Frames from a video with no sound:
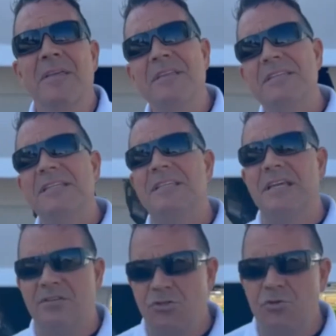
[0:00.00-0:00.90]
This is
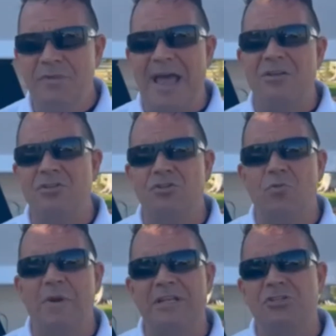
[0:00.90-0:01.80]
the
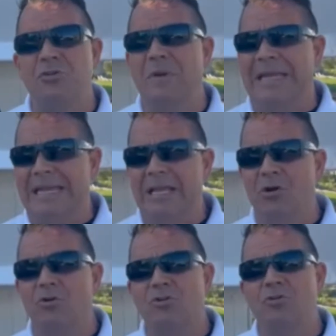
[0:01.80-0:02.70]
2022
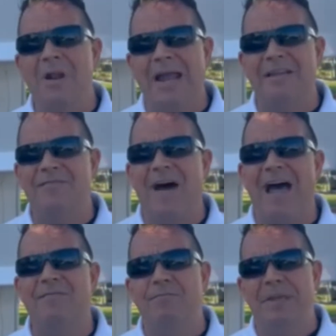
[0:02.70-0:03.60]
Eagle
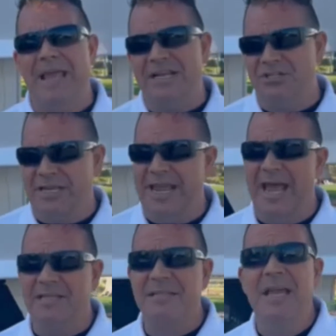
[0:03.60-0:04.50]
295
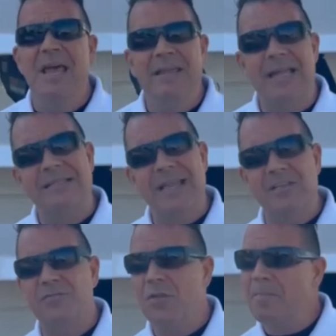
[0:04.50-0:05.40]
BHDS. That
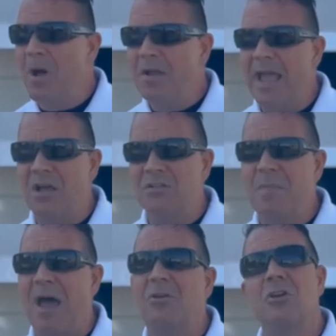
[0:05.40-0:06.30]
stands for the bunkhouse
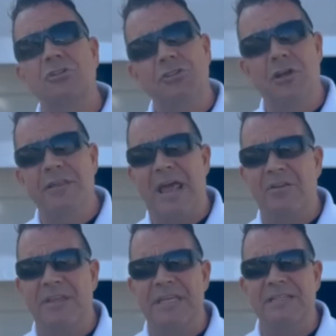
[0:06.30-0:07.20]
model, and I'll show you that
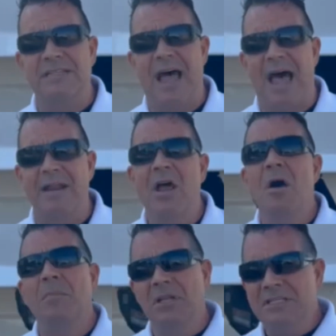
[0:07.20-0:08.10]
on the inside.
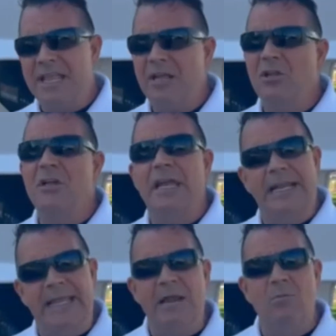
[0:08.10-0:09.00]
But let's take a look at,
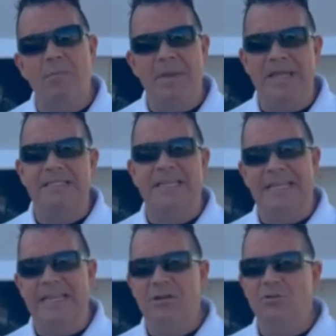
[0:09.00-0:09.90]
again, what makes the
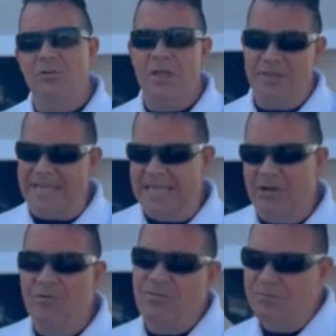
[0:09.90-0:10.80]
Eagle
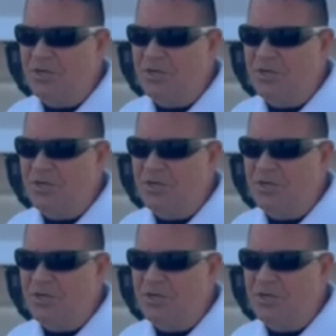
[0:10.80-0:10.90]
from